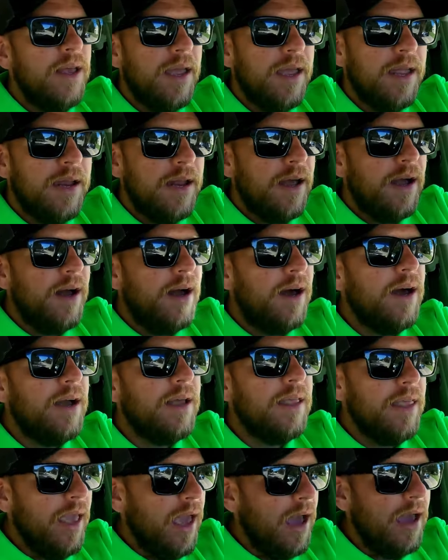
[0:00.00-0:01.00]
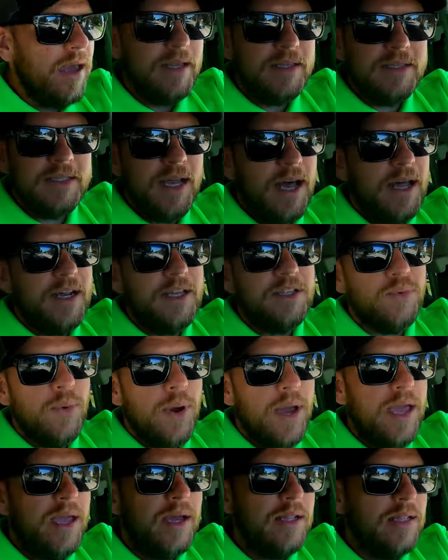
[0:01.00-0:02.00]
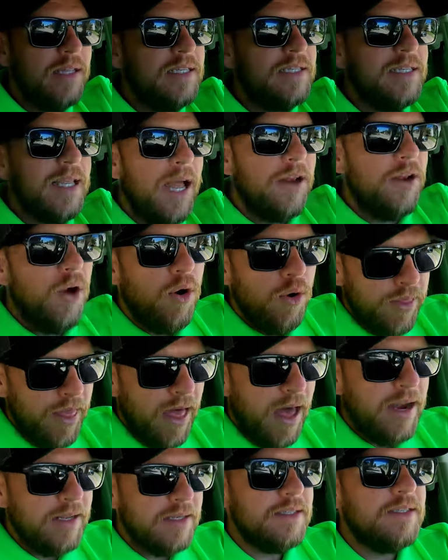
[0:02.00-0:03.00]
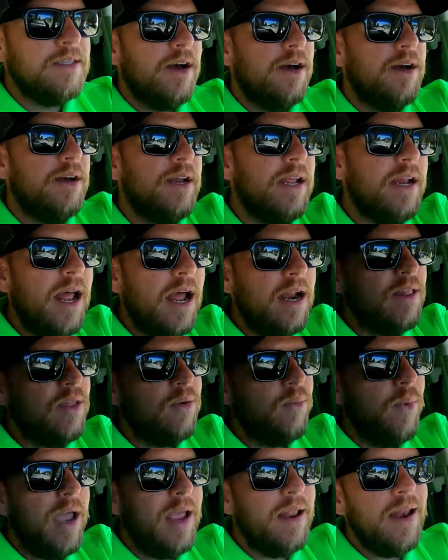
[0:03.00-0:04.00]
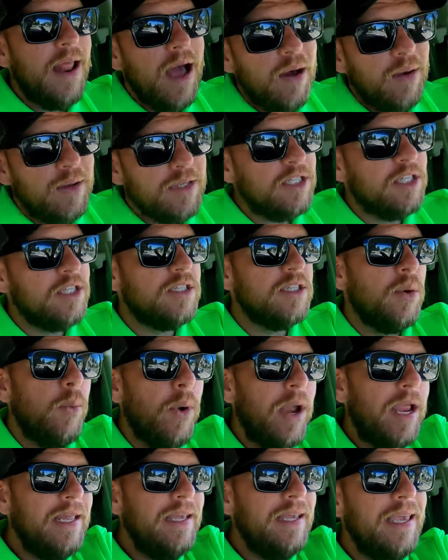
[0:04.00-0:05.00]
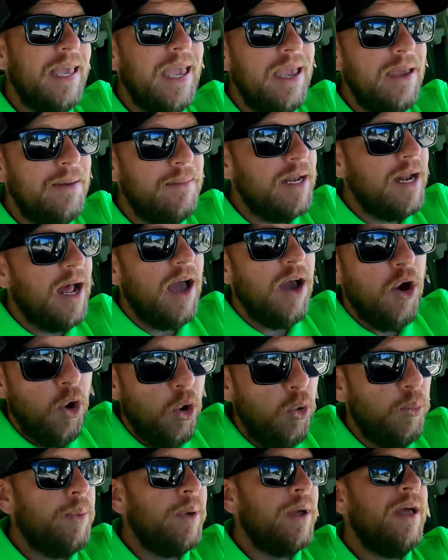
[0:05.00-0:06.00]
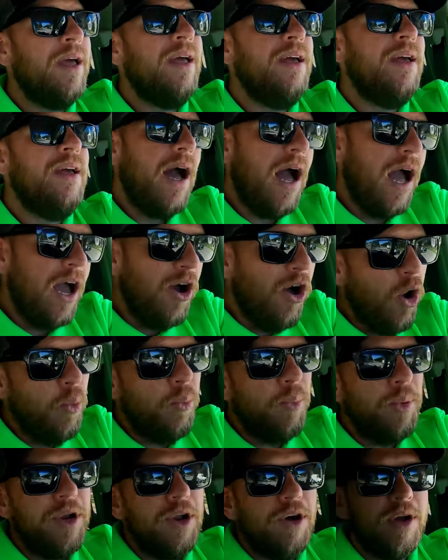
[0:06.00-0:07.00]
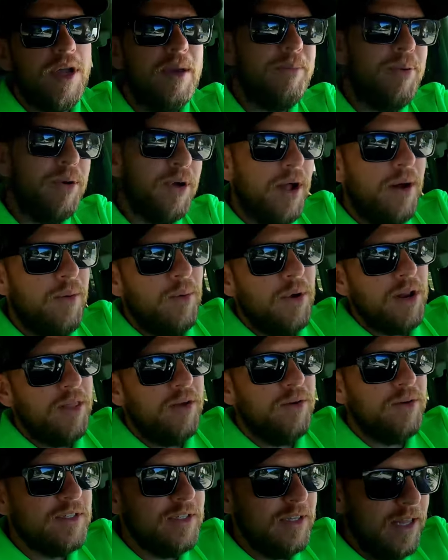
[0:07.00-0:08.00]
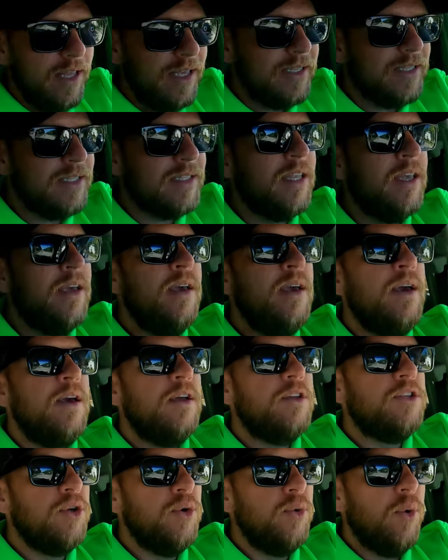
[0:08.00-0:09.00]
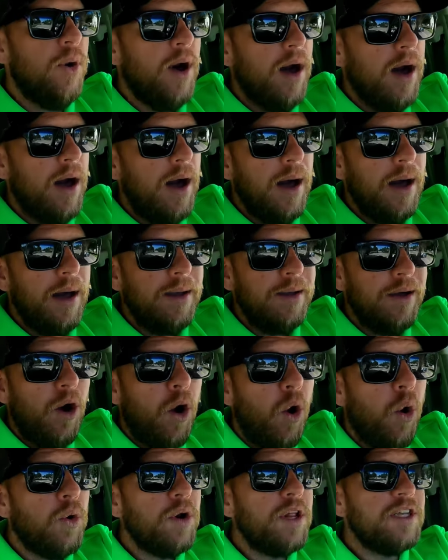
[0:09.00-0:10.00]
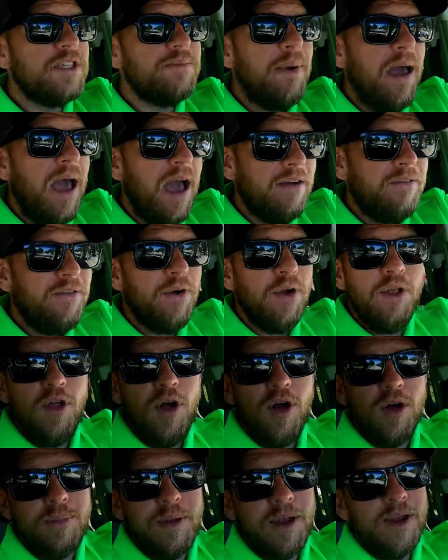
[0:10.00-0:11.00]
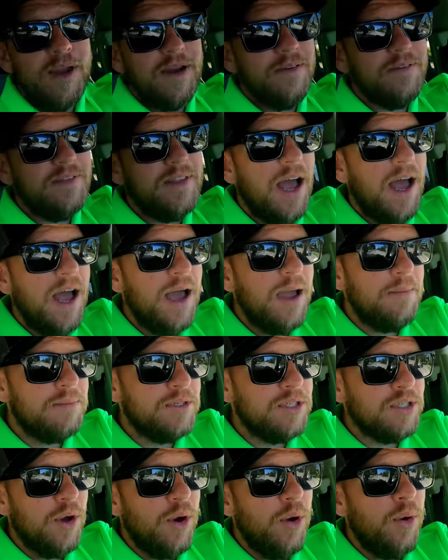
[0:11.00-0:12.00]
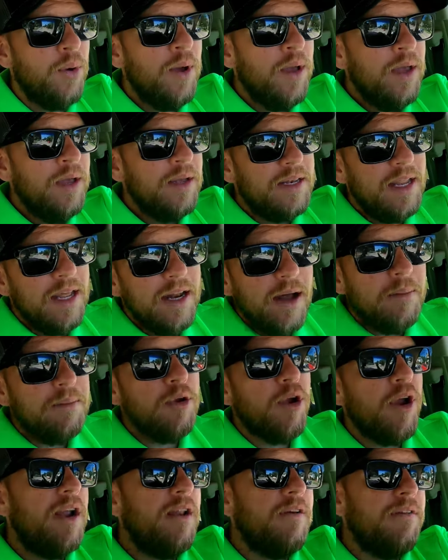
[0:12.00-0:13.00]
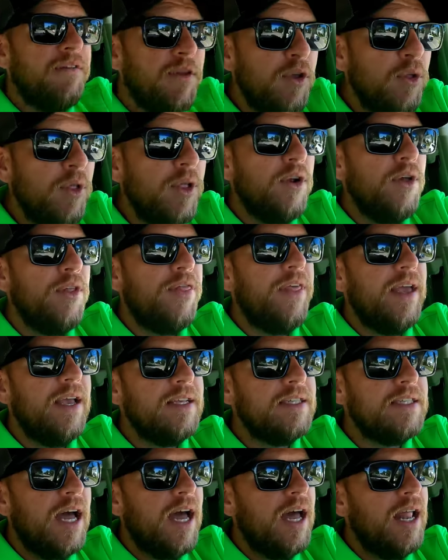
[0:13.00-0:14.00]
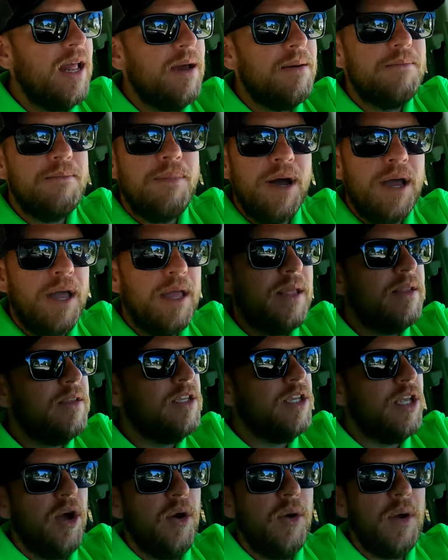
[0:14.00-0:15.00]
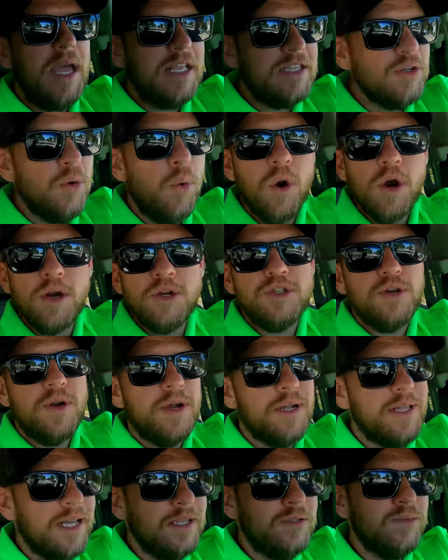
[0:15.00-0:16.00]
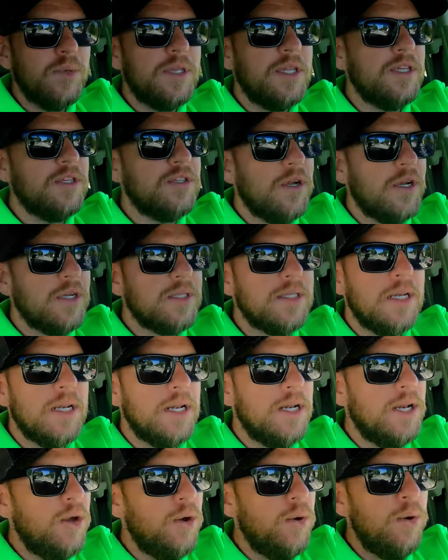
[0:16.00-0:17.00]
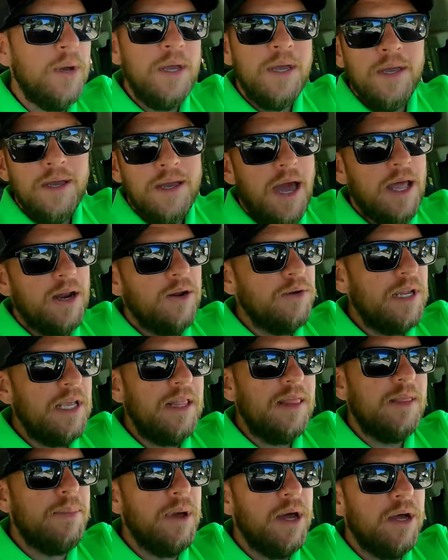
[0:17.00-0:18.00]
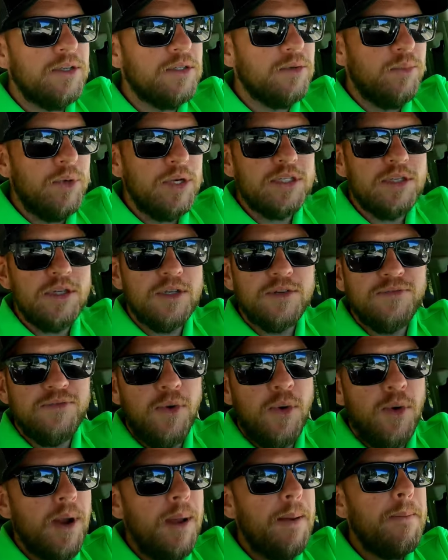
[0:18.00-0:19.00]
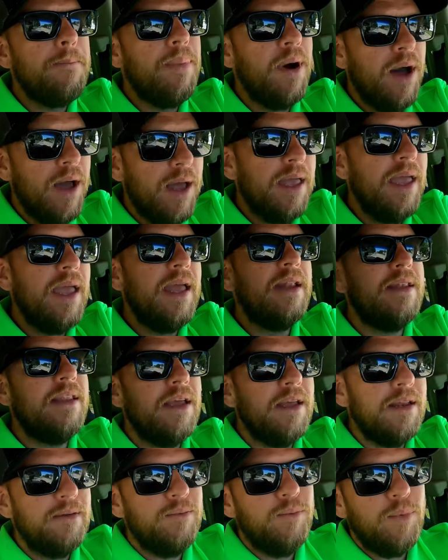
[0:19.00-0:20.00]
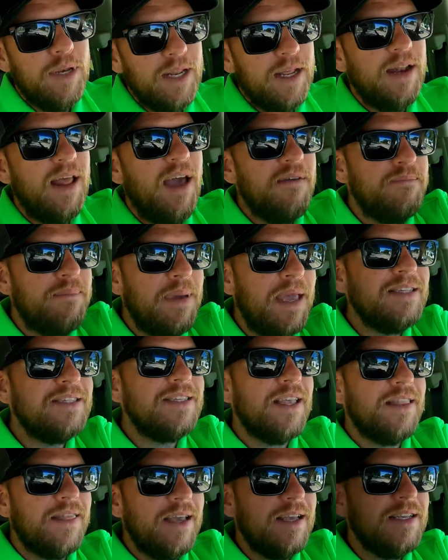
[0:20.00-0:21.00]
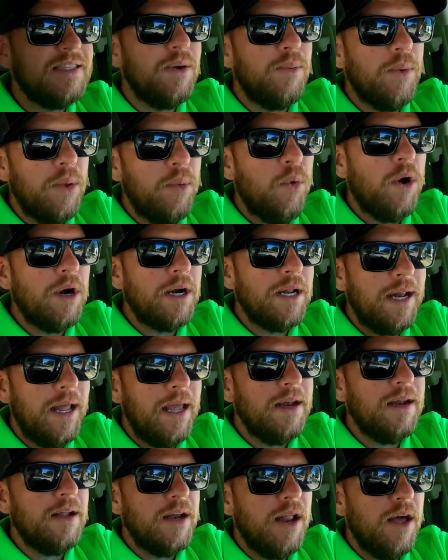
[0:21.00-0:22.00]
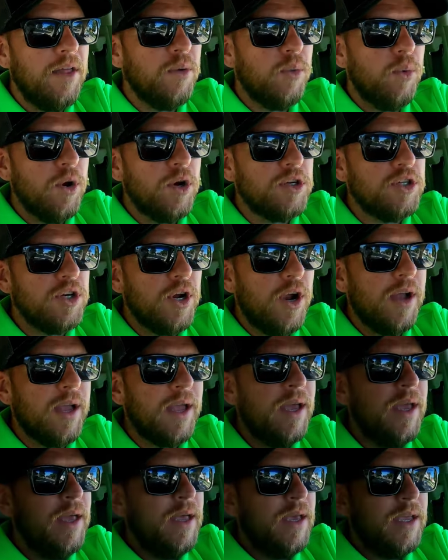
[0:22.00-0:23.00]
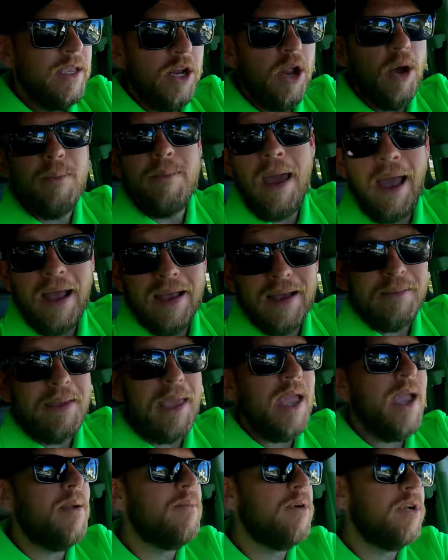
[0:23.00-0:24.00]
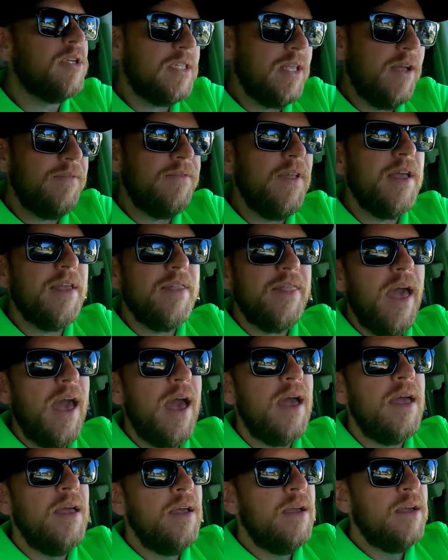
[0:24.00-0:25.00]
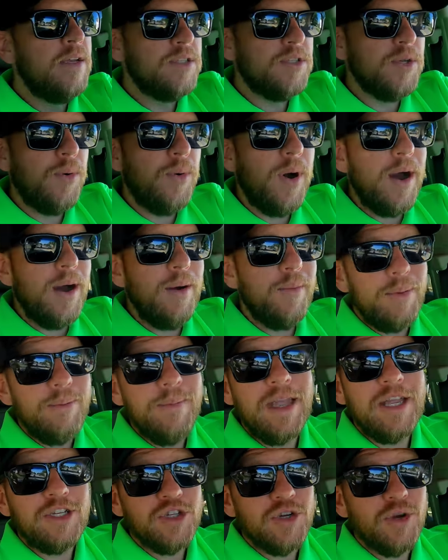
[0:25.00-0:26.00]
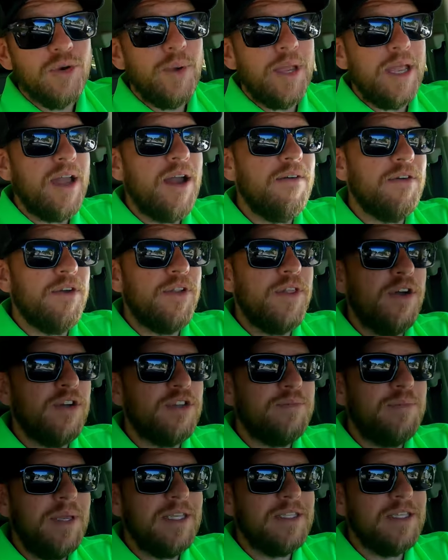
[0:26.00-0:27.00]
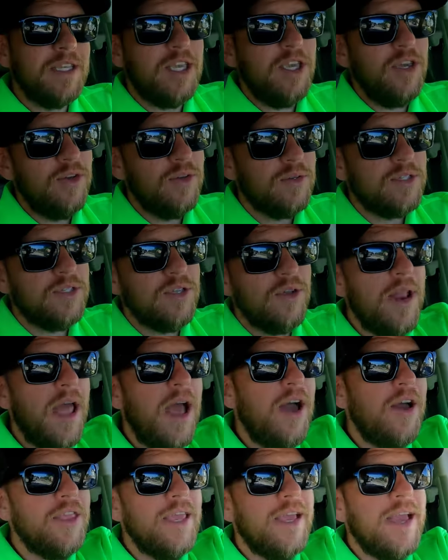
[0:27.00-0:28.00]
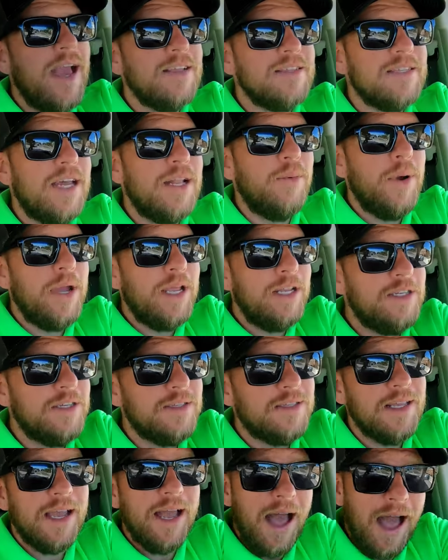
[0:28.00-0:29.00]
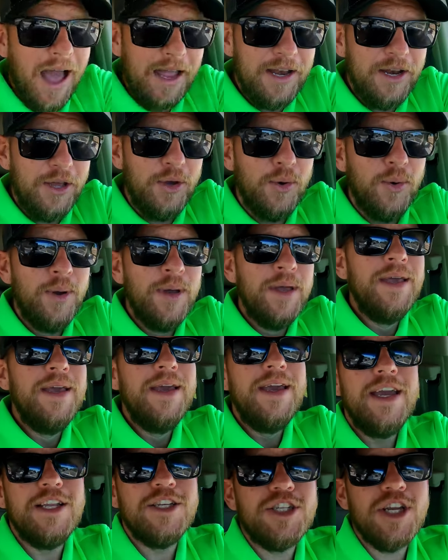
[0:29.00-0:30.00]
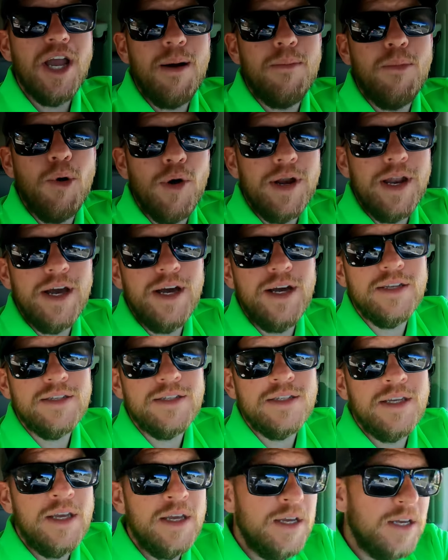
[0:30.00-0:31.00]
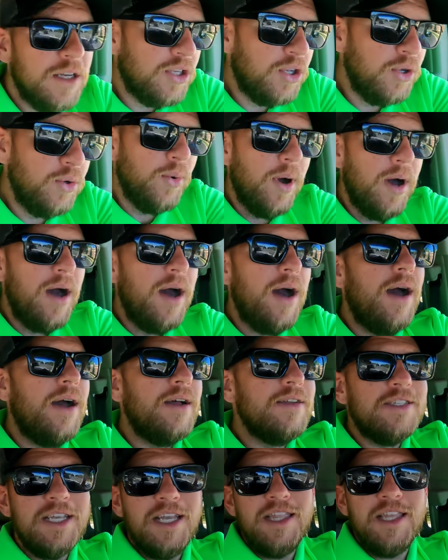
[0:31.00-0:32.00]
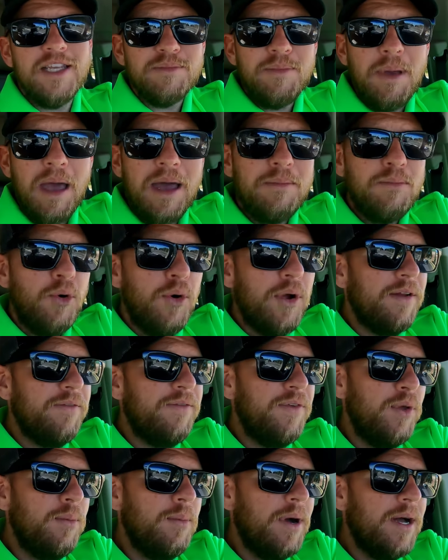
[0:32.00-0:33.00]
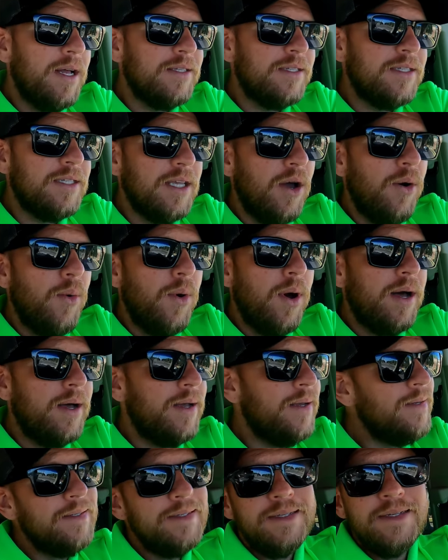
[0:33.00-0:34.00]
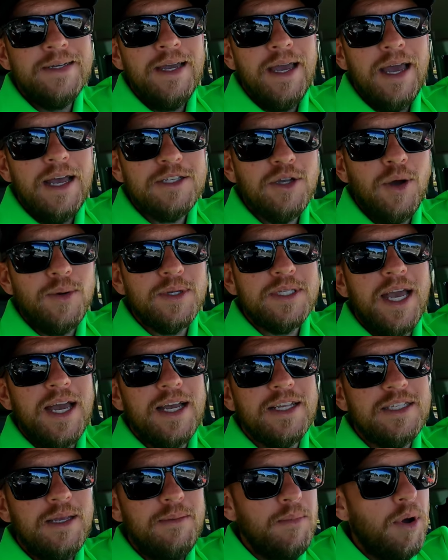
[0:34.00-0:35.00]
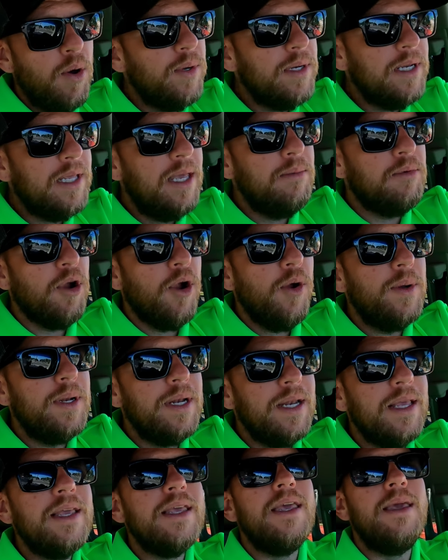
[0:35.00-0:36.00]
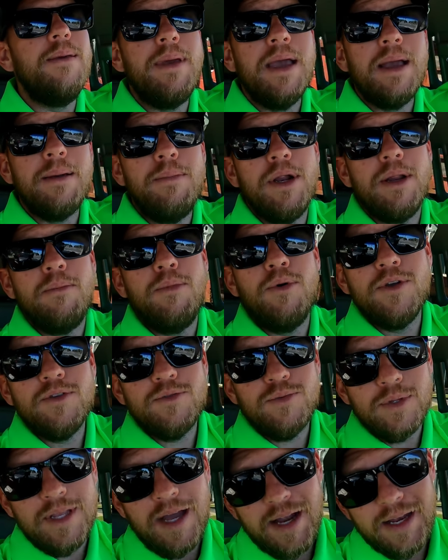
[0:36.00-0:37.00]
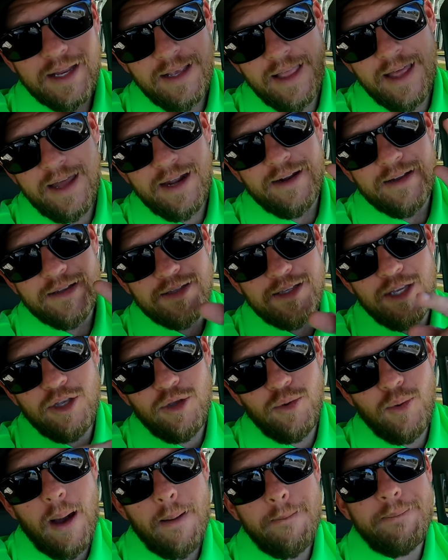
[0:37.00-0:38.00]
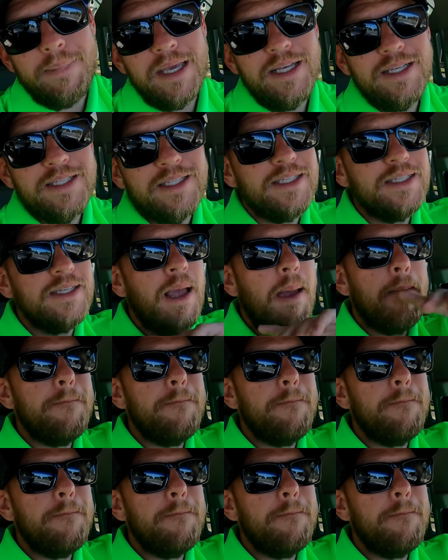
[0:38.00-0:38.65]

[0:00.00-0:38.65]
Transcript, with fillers: And uh, yeah, it's on its way. At least I know that is done and out of the way. Now it's just a waiting game. And I hope, I hope we don't get put on one of those lists to uh, hold us back for a long period of time. So did upgrade a few little things on it, but you know, it's a work truck. That's what this truck's gonna do. I don't need the bells and whistles for it, but it did. we did have basic things that we wanted in another work truck, you know, backup camera, stuff like that. So uh, we made sure we covered those P's and Q's. So now you guys gotta wait just like I do, and Sean Boy does, to uh, see this bad boy in a few months. So uh, as always guys, keep mowing, keep growing, keep making money boys. We'll talk to you later. Take you out, peace.